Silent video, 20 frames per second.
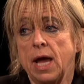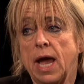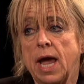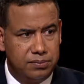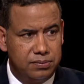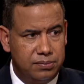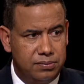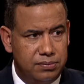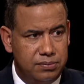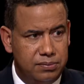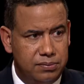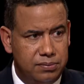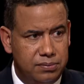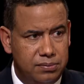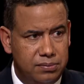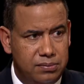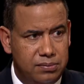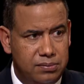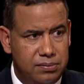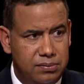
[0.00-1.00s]
And,
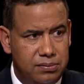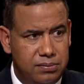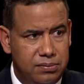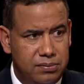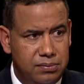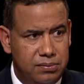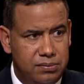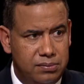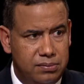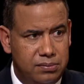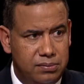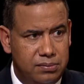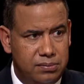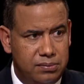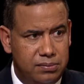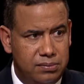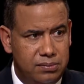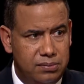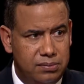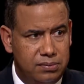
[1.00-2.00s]
and so
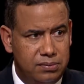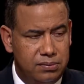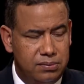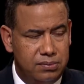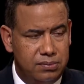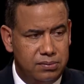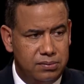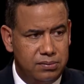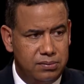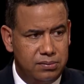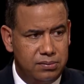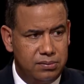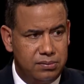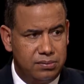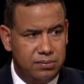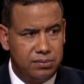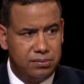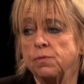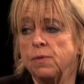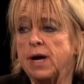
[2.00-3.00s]
you're looking at
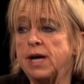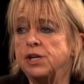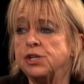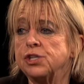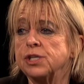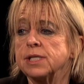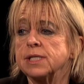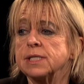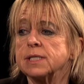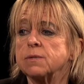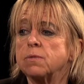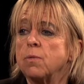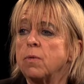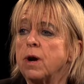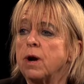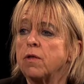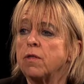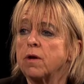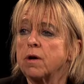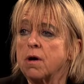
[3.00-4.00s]
situations
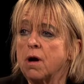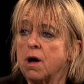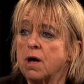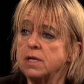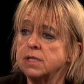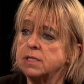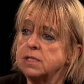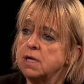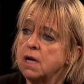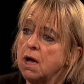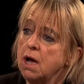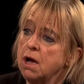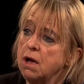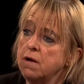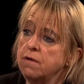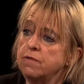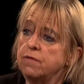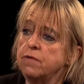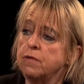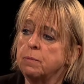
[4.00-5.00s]
where the cost
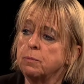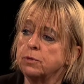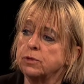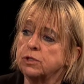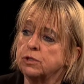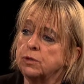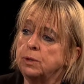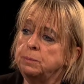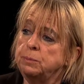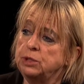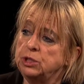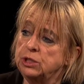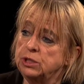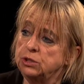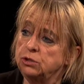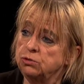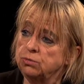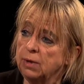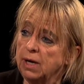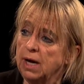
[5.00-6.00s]
of the
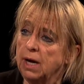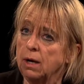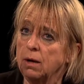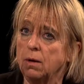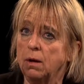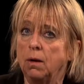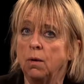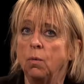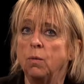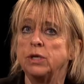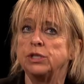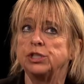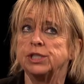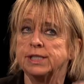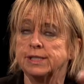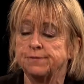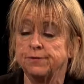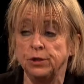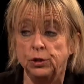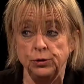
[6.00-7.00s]
prescription drug, which
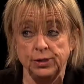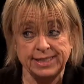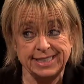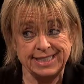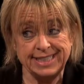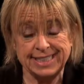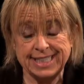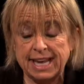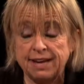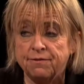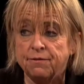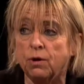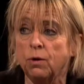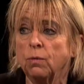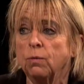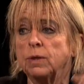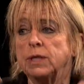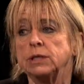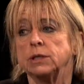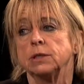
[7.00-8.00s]
is viewed as safer,
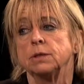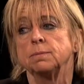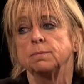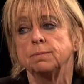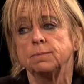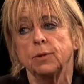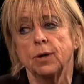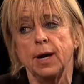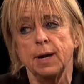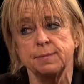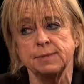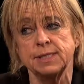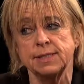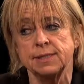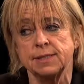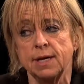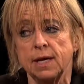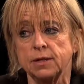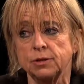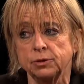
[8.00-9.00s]
which perhaps is
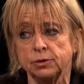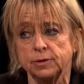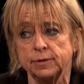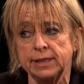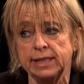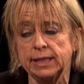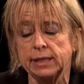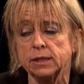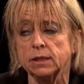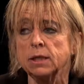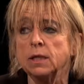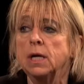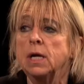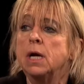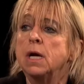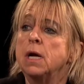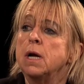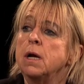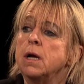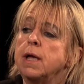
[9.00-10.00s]
not true either,
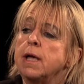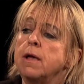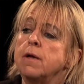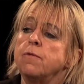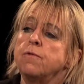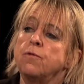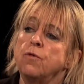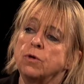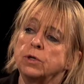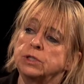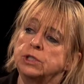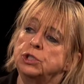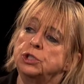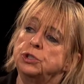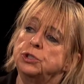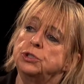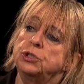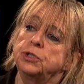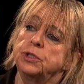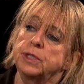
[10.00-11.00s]
forces
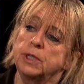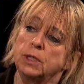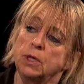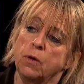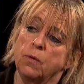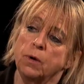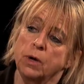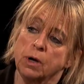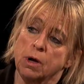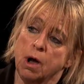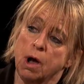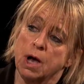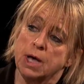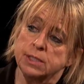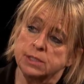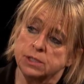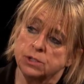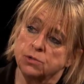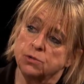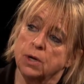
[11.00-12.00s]
you to the lower
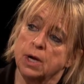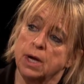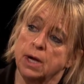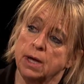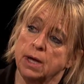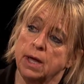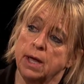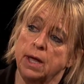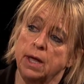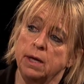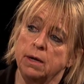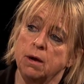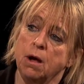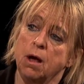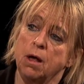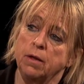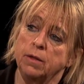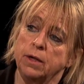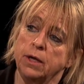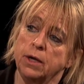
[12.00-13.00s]
cost drug and
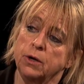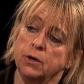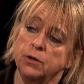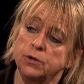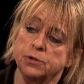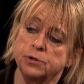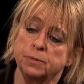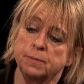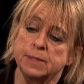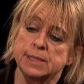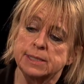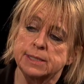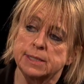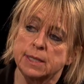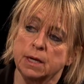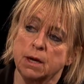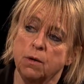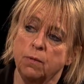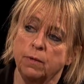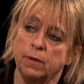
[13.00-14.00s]
all the accoutrements
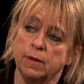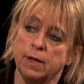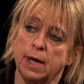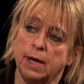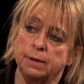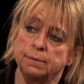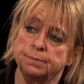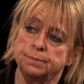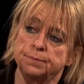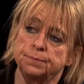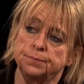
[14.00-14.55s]
that go with that.